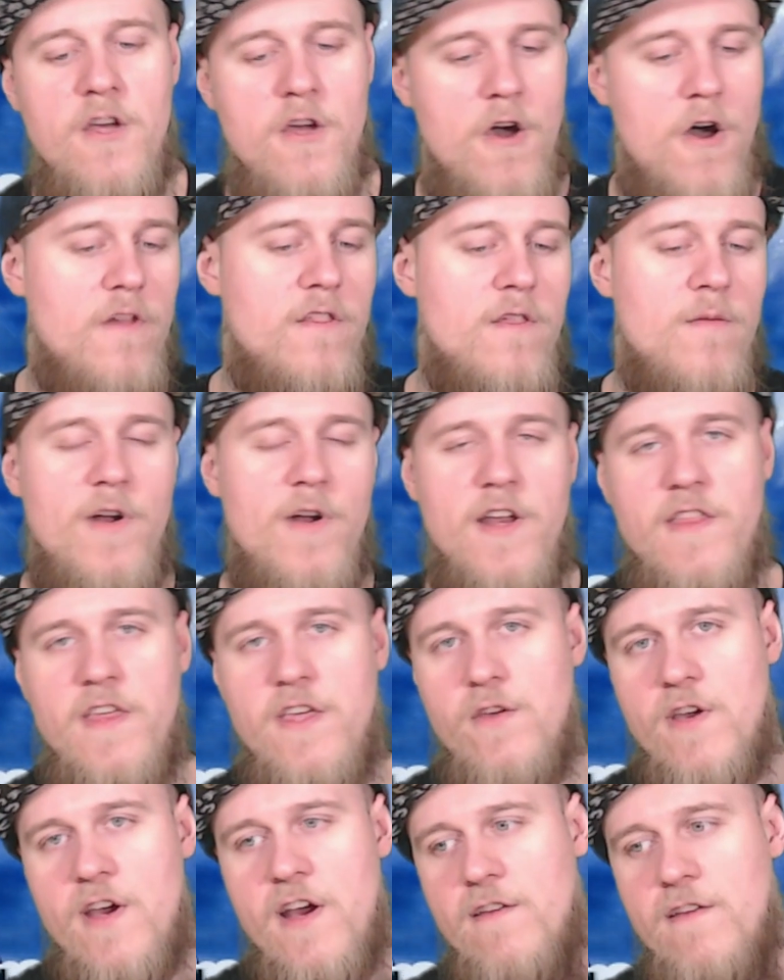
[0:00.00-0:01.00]
All the money that
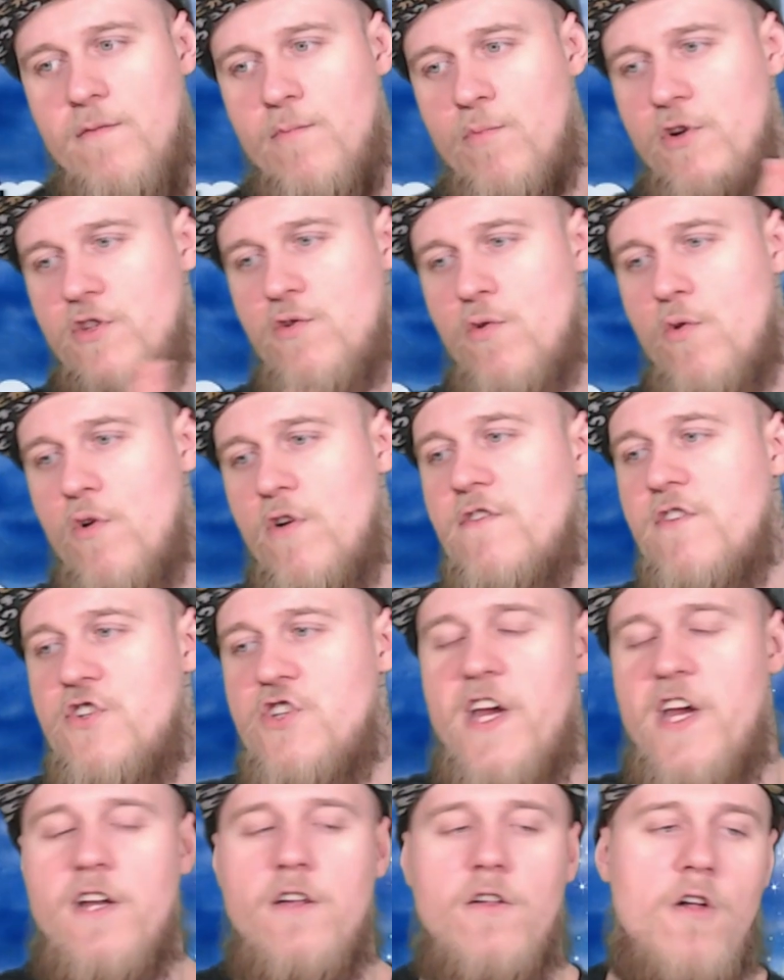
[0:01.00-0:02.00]
you guys put towards the
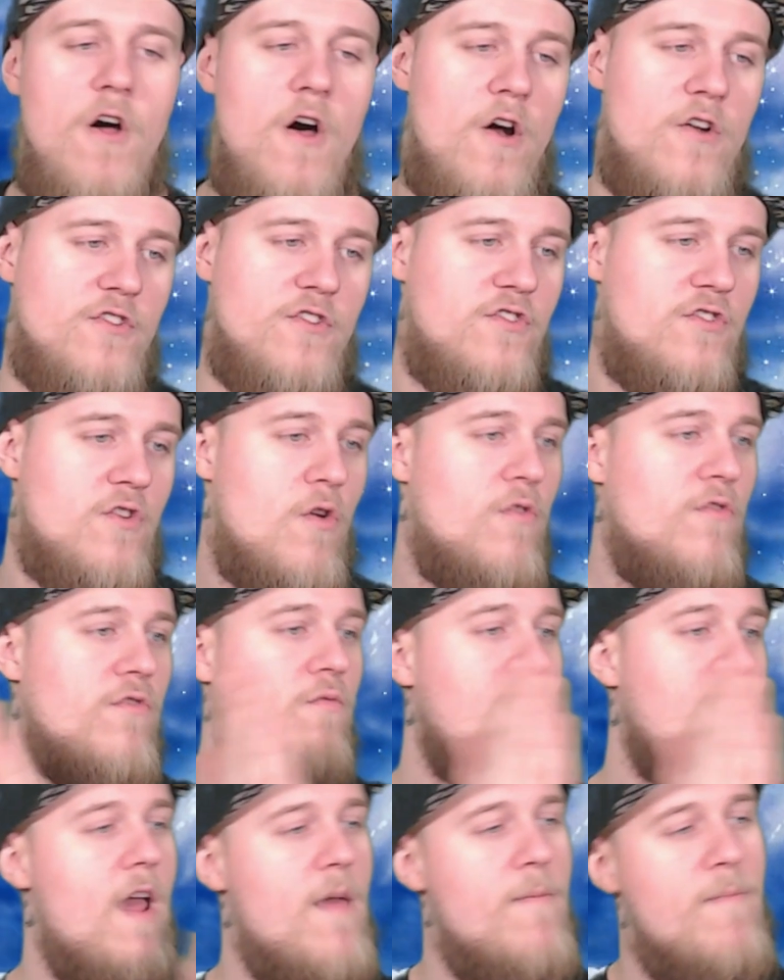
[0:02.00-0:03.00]
channel, all just goes
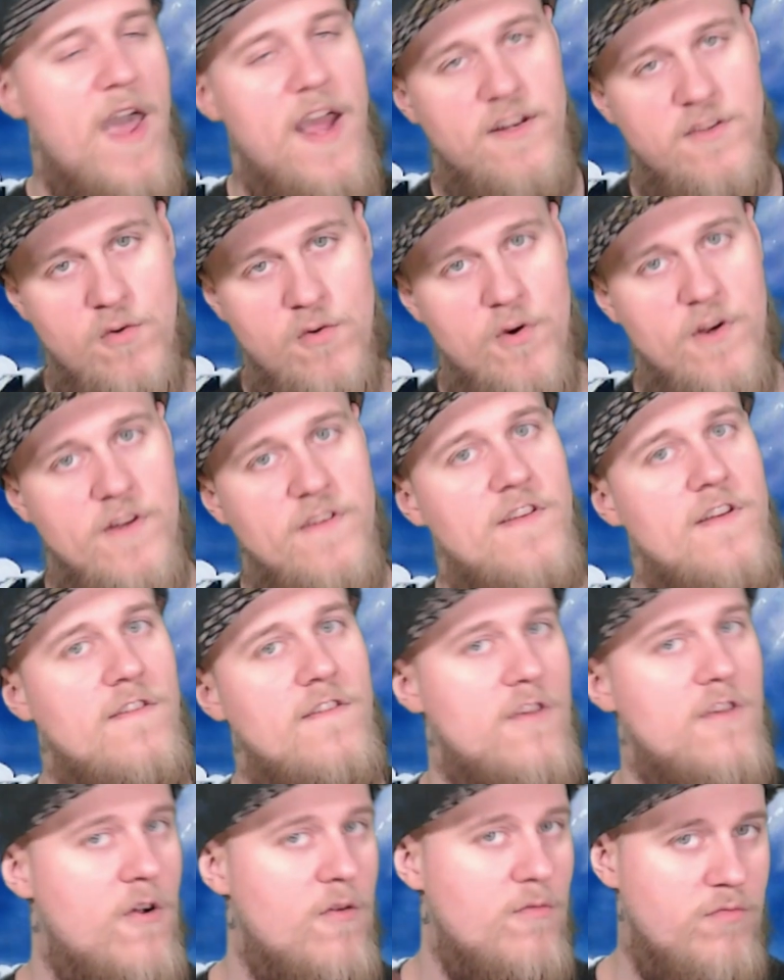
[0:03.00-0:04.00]
right back towards it.
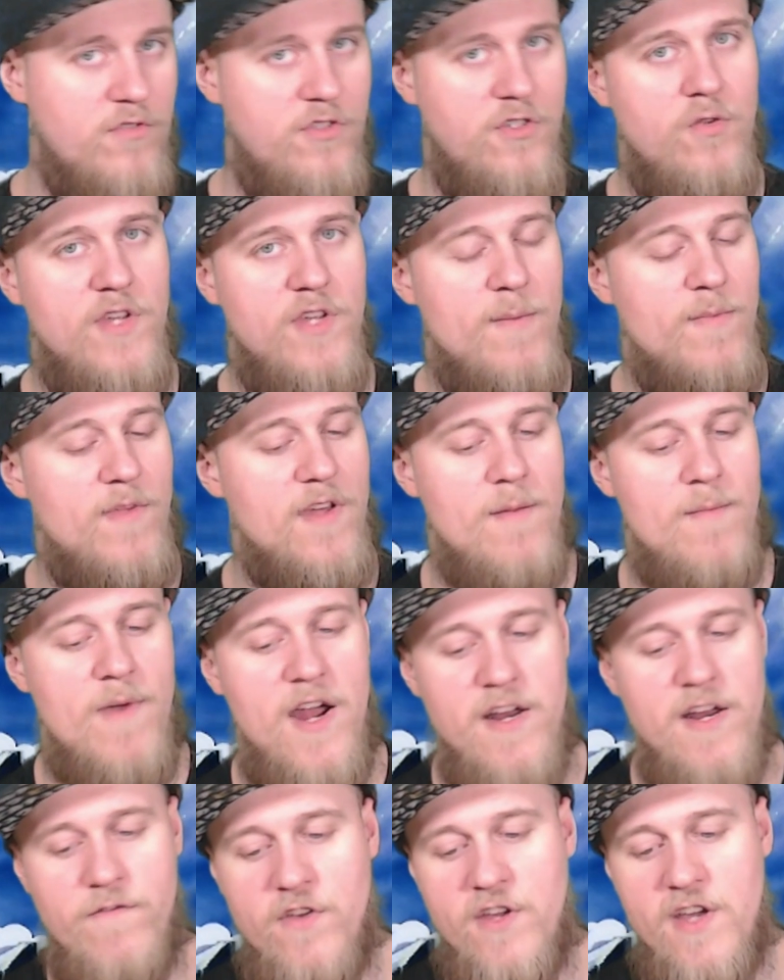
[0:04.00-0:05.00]
So do keep that in
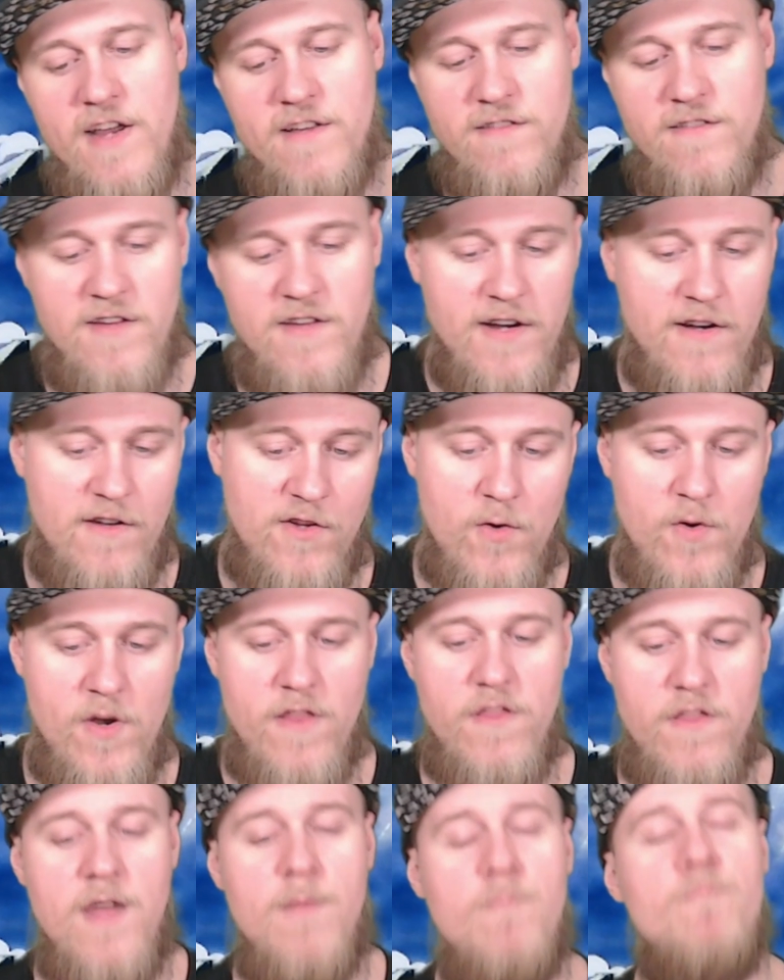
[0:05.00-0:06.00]
mind if you guys decide to do
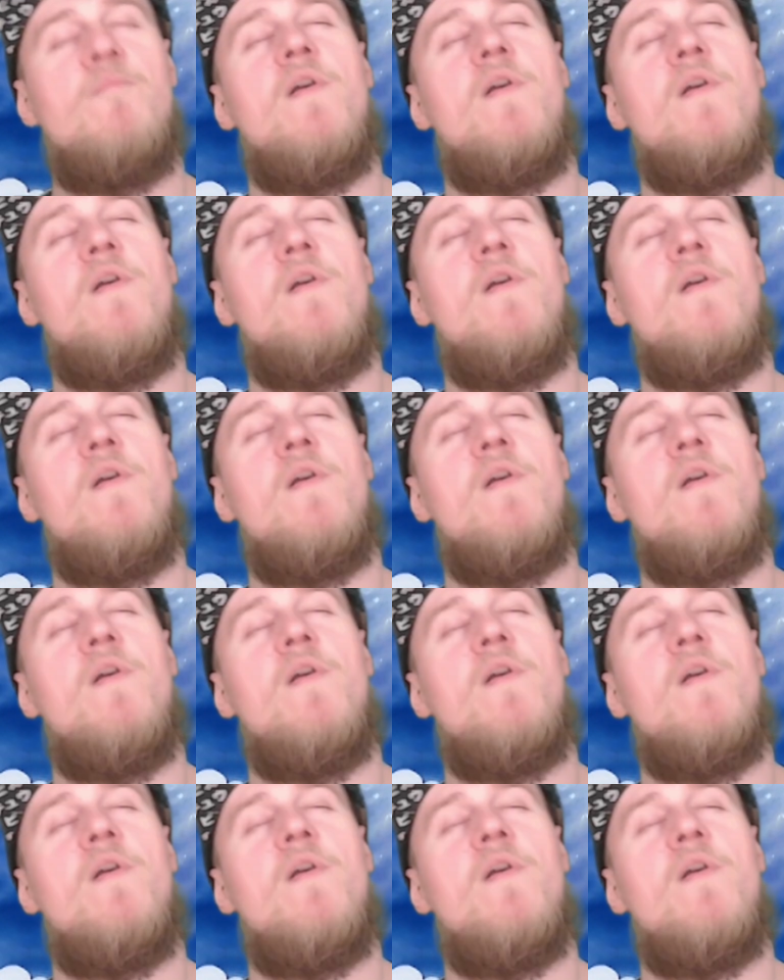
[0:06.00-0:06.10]
anything.